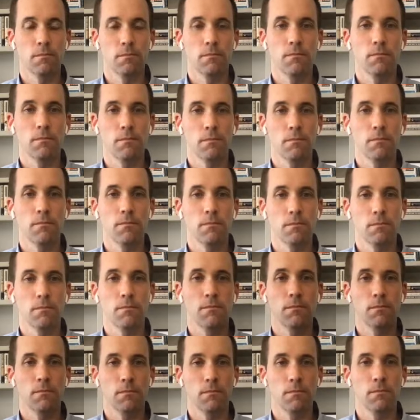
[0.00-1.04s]

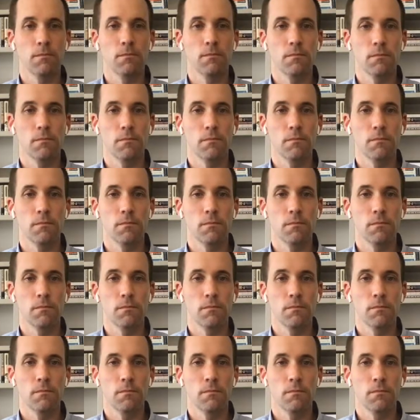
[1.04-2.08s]

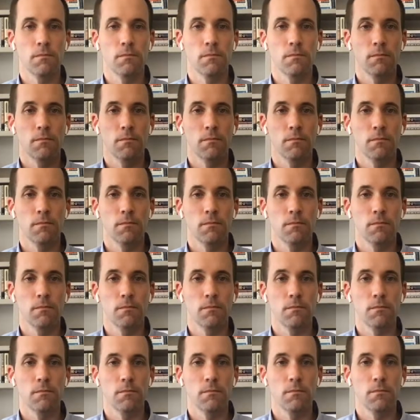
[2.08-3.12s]

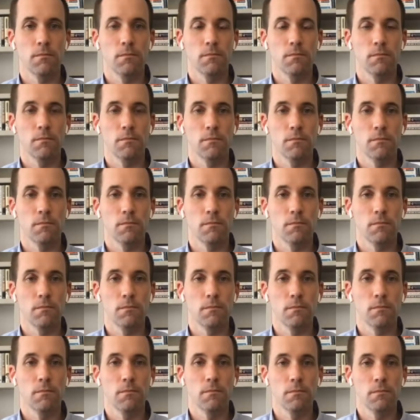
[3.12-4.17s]

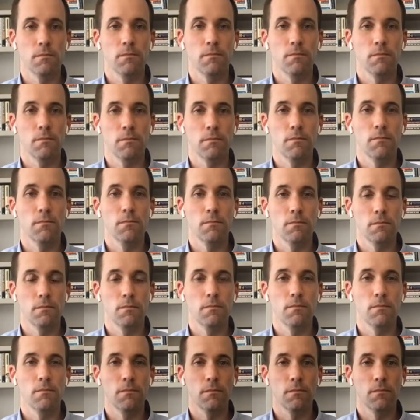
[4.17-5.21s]

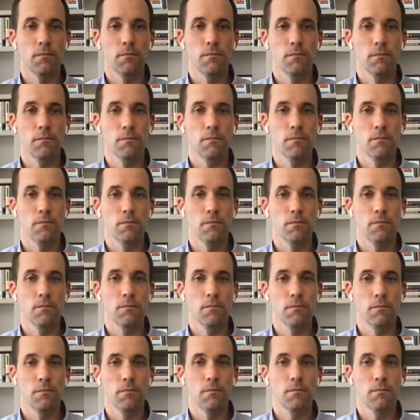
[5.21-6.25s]

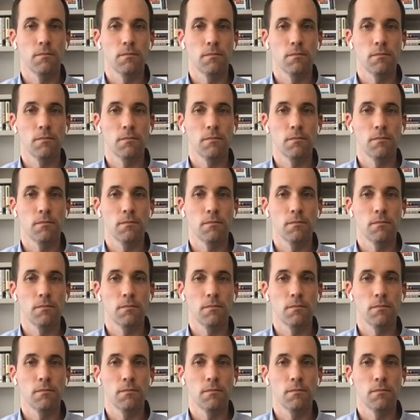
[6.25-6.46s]
The person shown says nothing.